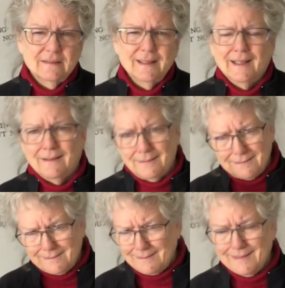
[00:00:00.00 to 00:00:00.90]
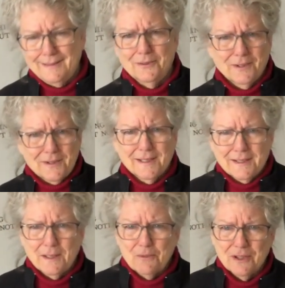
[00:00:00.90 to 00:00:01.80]
Now, I know there's
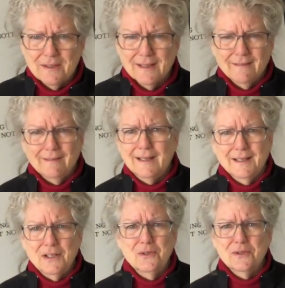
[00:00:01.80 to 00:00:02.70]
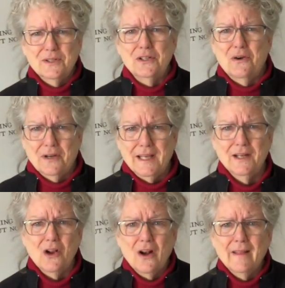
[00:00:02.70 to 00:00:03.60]
exceptions, you know, He can use the donkey
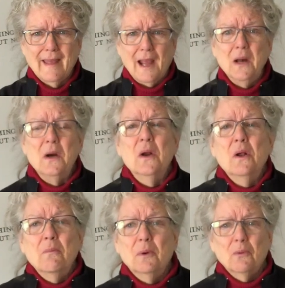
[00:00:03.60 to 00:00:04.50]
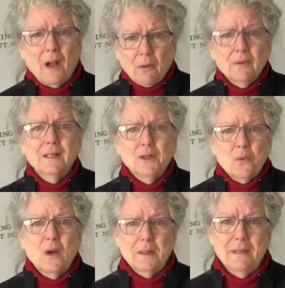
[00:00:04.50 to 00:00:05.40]
and all of that, but I really don't
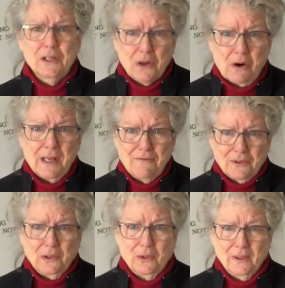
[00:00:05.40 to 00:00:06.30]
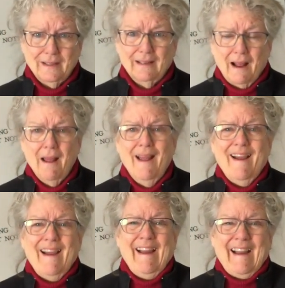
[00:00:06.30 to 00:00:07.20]
want to be a donkey for the Lord.
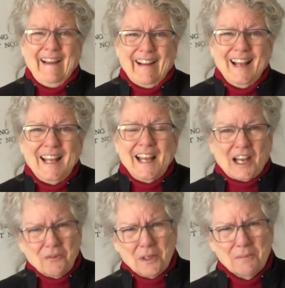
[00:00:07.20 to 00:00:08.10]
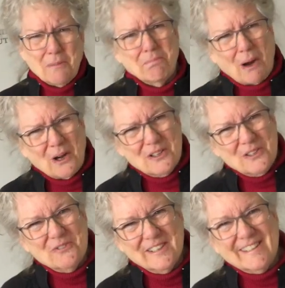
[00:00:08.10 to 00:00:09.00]
I want to be a
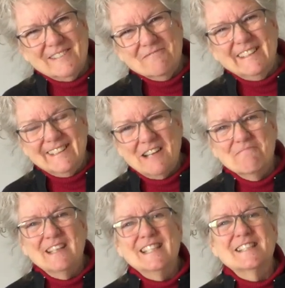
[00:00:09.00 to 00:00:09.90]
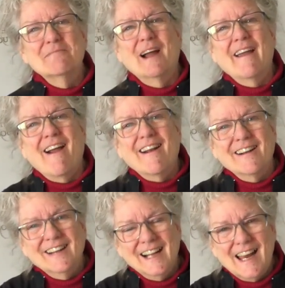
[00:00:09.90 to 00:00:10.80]
partner with Him, and that means my
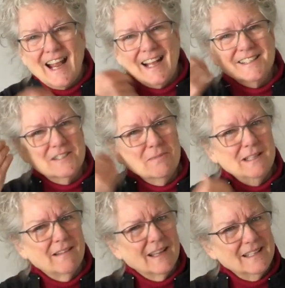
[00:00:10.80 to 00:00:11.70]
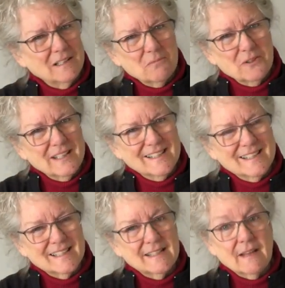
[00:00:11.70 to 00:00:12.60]
heart has to be lined up with
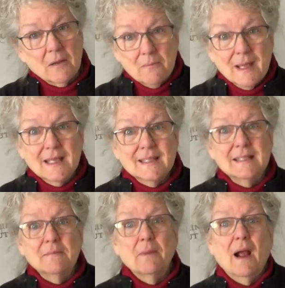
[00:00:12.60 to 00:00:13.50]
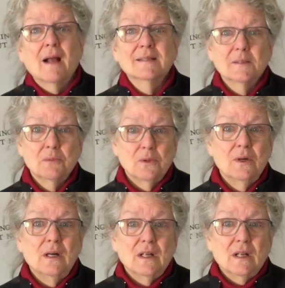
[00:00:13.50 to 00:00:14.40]
His, and that makes it possible
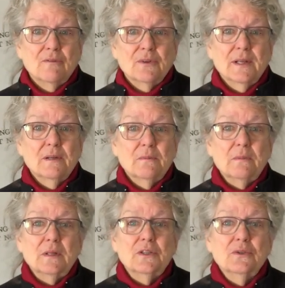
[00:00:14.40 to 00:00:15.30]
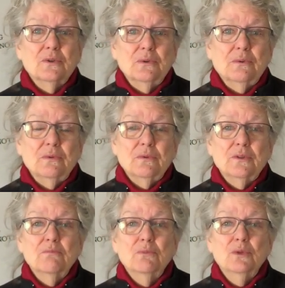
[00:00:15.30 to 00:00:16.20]
for Him to
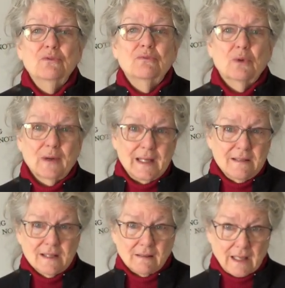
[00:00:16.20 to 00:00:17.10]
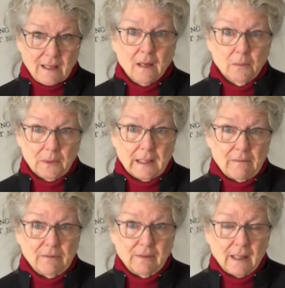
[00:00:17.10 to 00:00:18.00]
move more easily, I
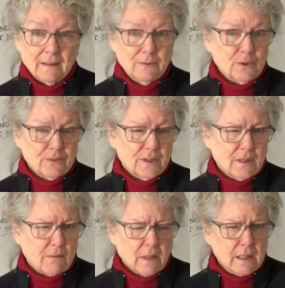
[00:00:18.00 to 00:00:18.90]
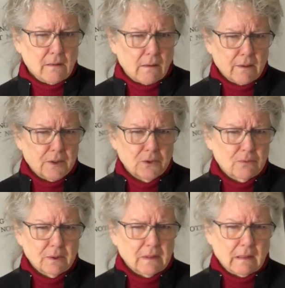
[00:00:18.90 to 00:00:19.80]
believe. I don't know if the donkey argued
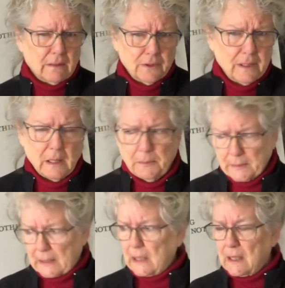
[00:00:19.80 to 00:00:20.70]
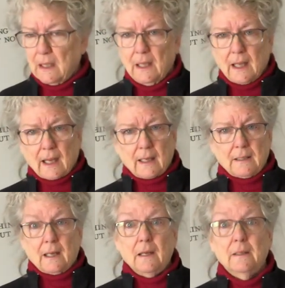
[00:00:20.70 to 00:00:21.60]
with God or not, but
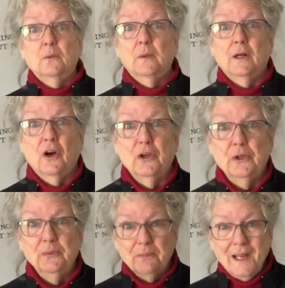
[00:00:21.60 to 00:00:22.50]
I don't want to argue.